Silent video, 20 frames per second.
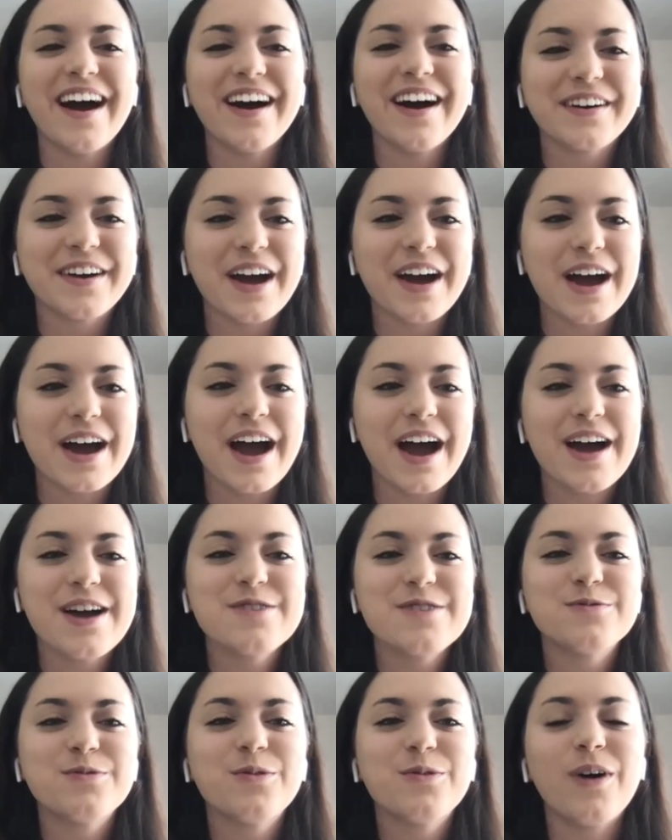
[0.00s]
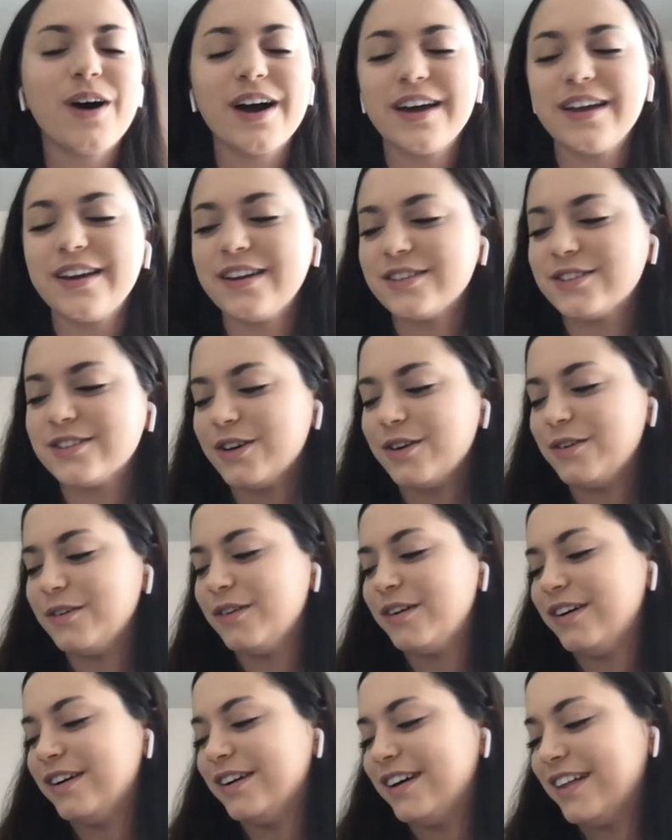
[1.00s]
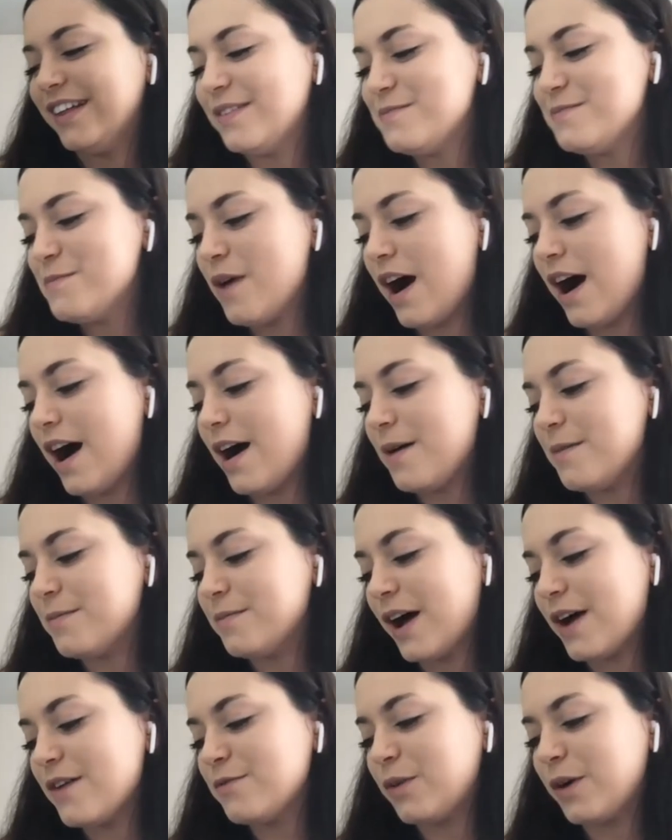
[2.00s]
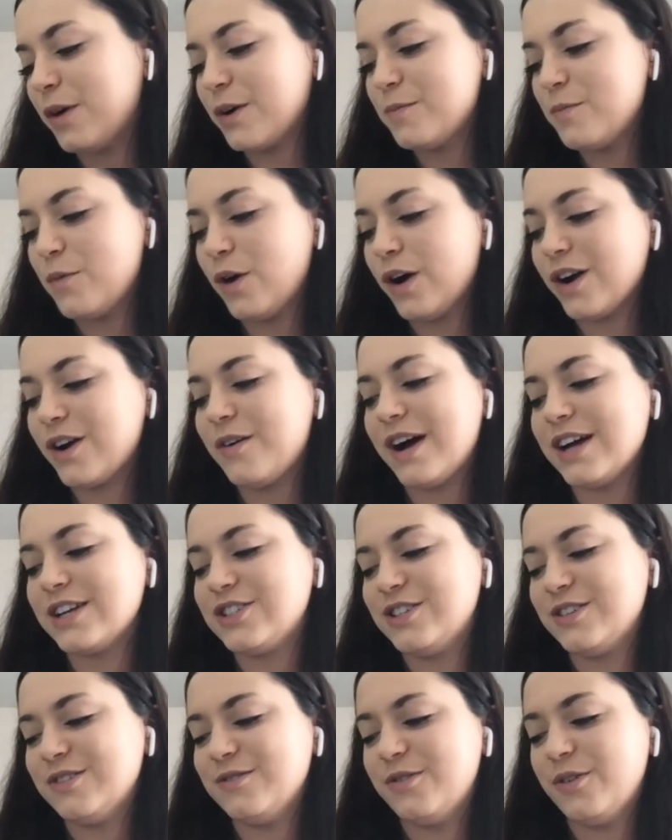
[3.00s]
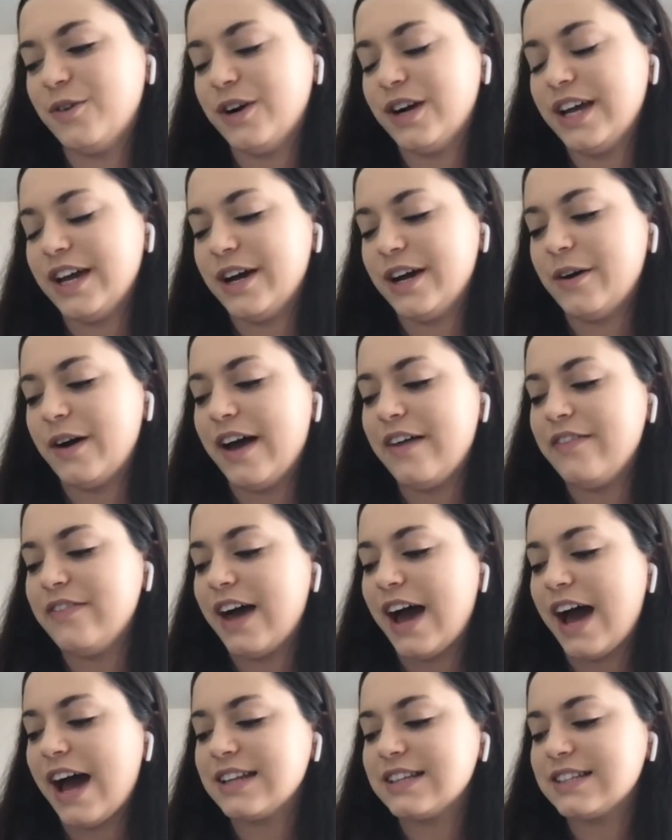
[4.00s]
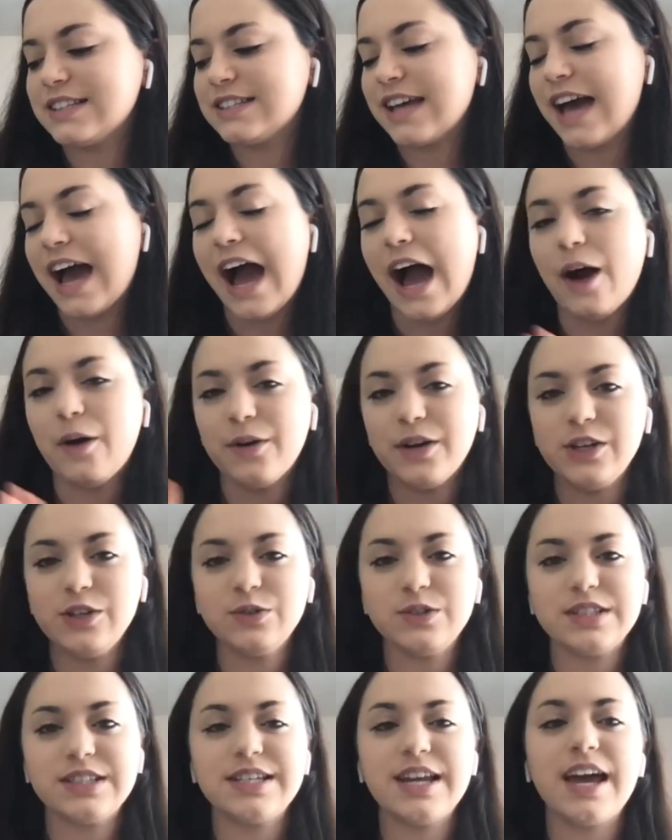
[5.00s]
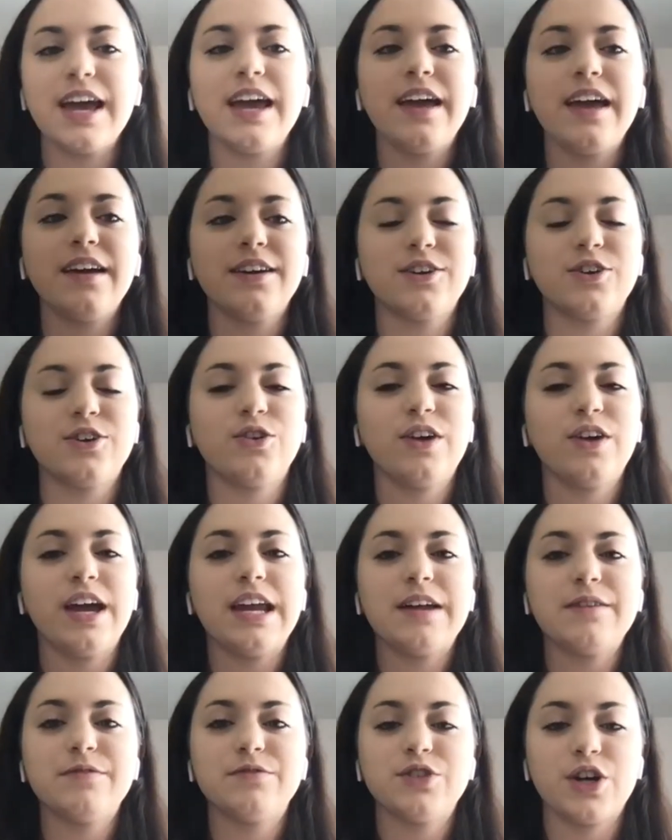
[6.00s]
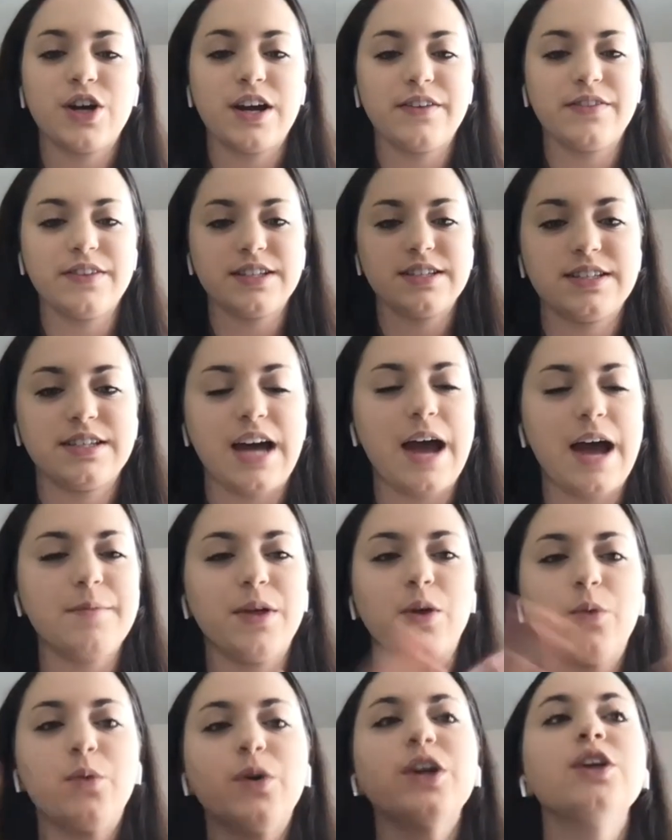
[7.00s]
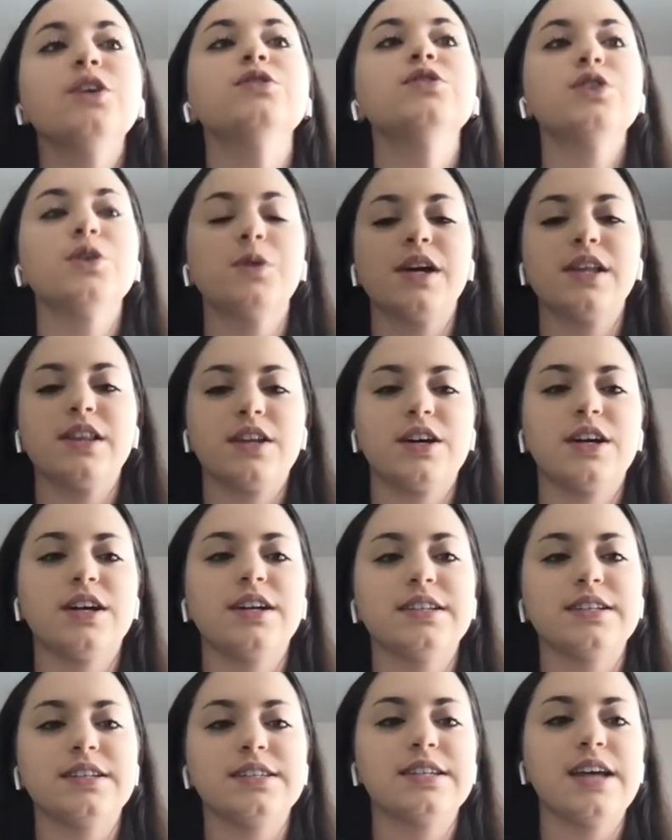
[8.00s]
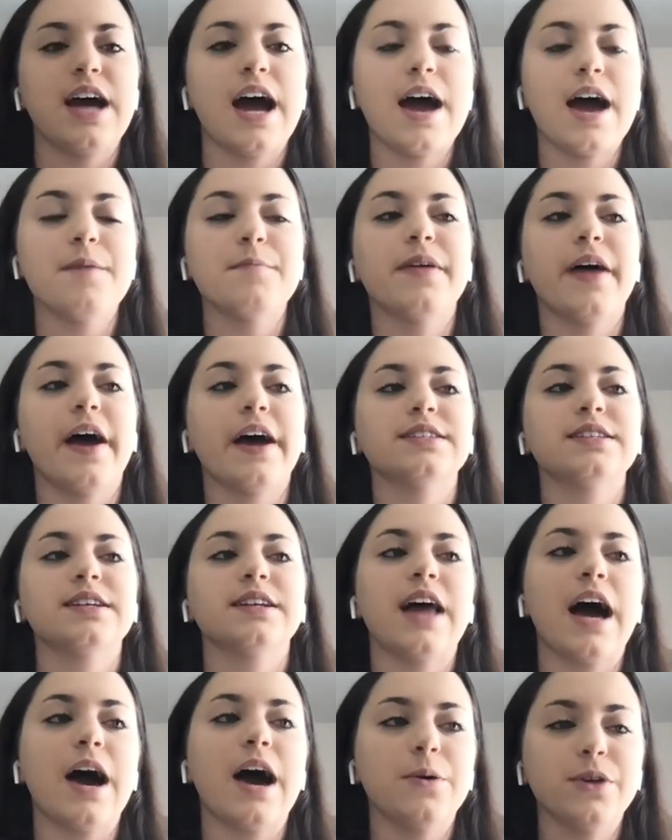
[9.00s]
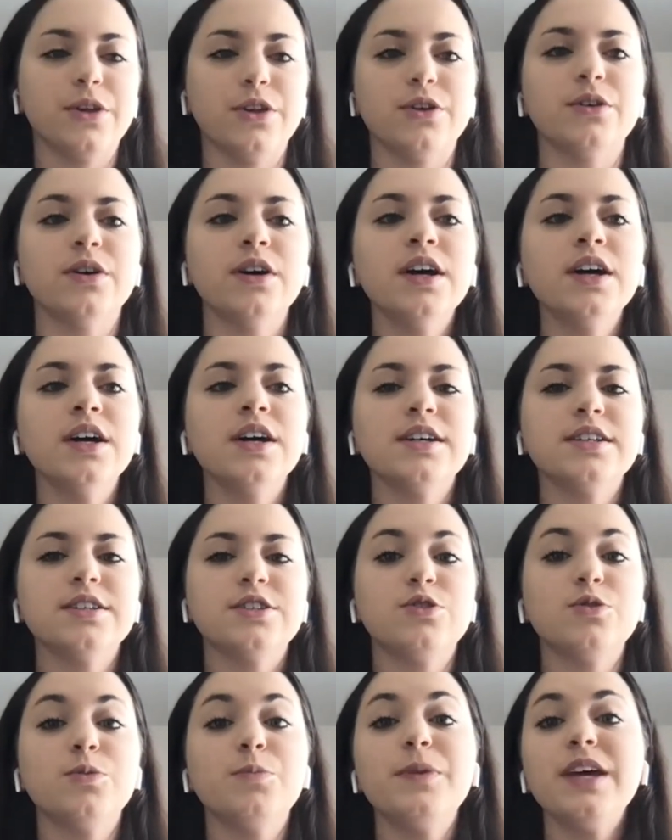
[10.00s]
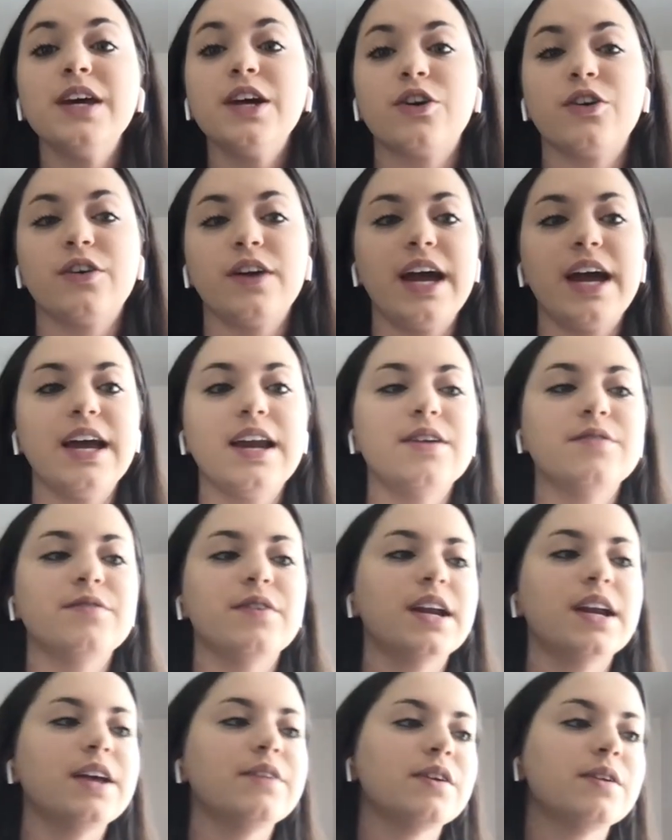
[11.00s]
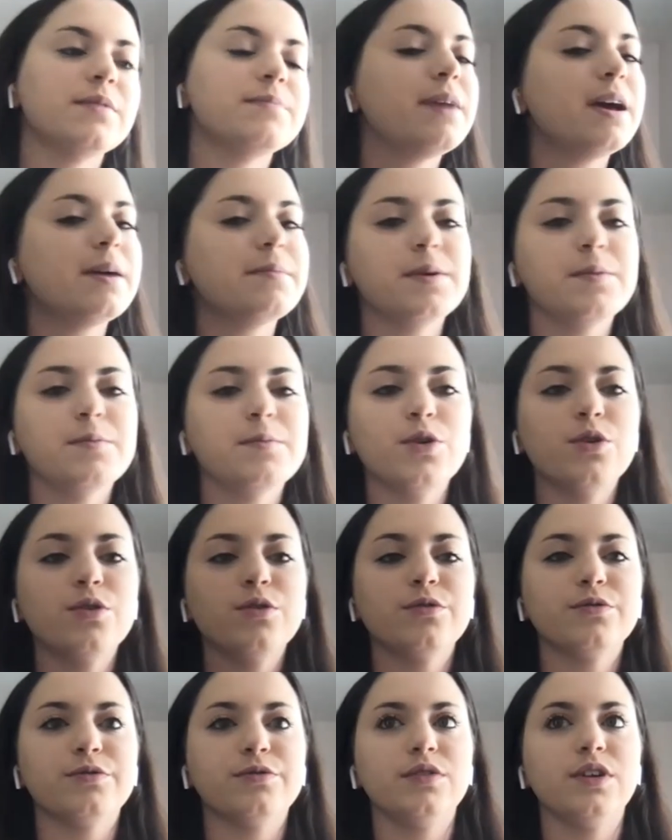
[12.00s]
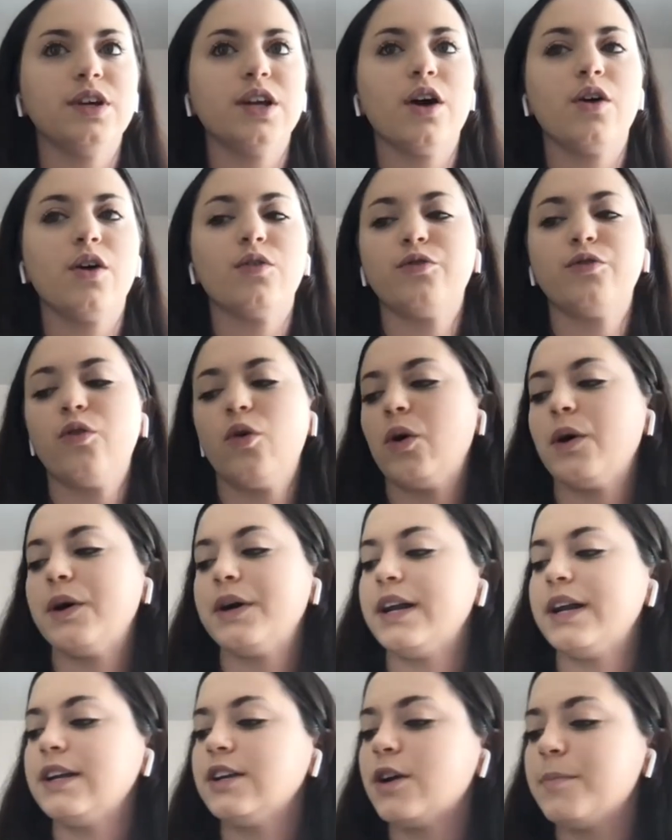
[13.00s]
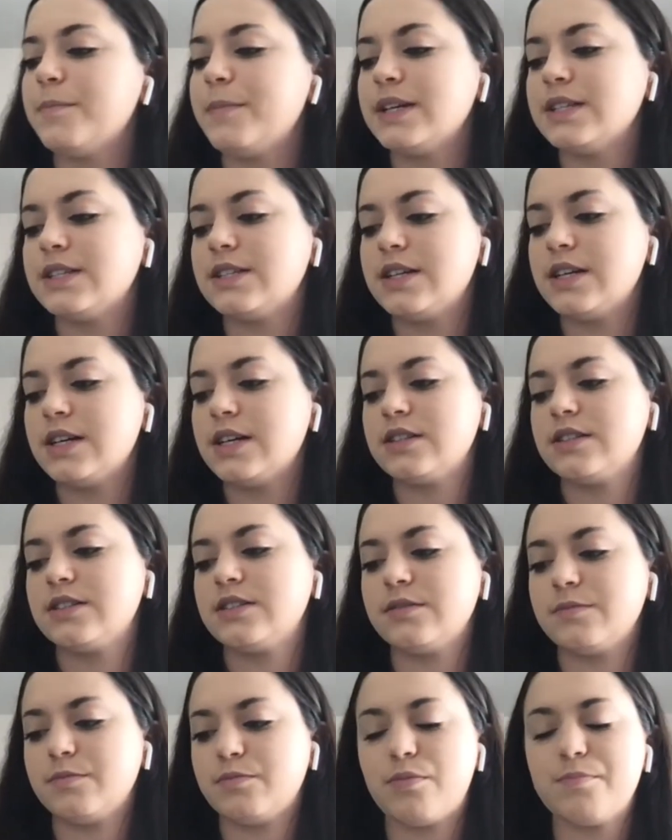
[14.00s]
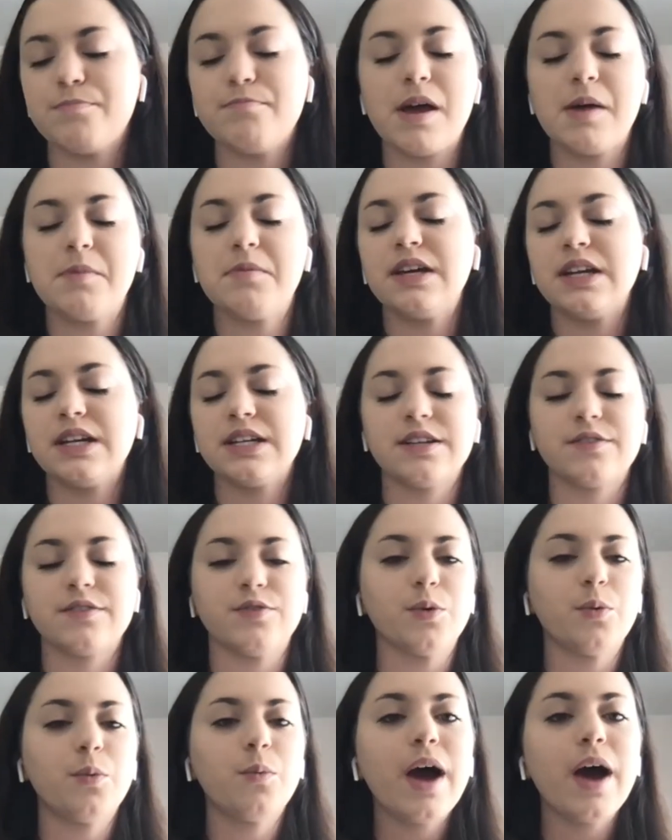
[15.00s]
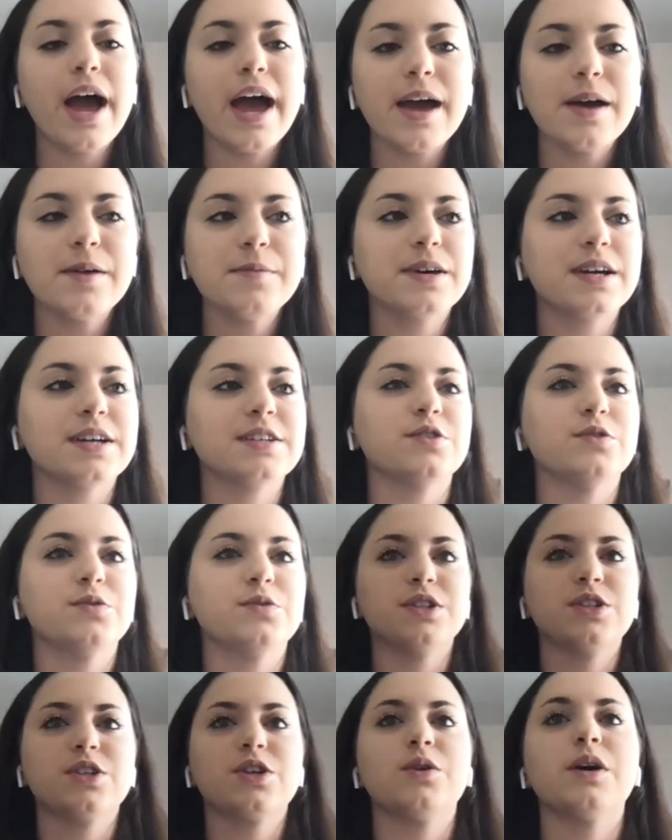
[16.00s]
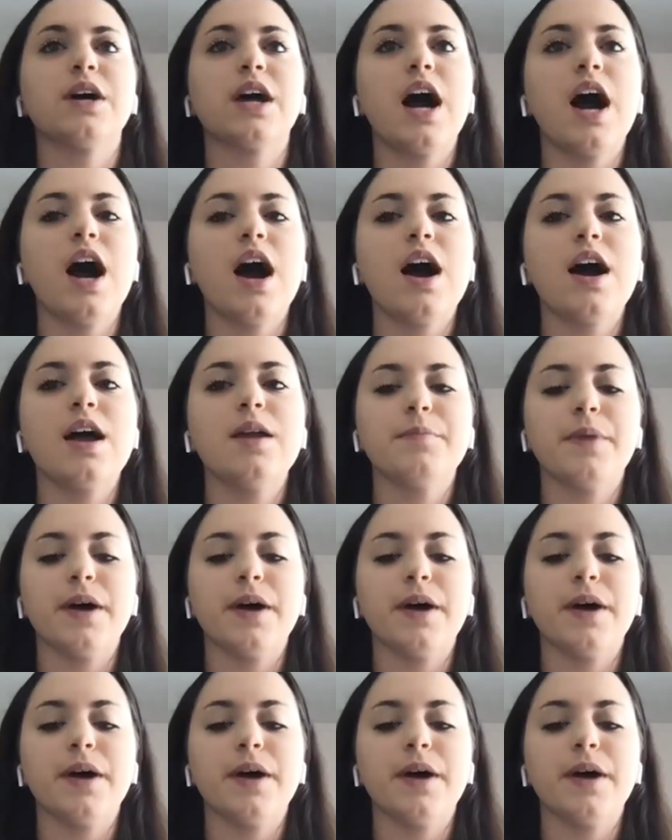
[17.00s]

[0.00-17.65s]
Okay. I have one. So I have one more question for you, and that's, how are you staying creative during time? Like, what are you doing during this time that's allowing you to be creative and even maybe move, you know, forward in your business, maybe in a different way because of what's going on?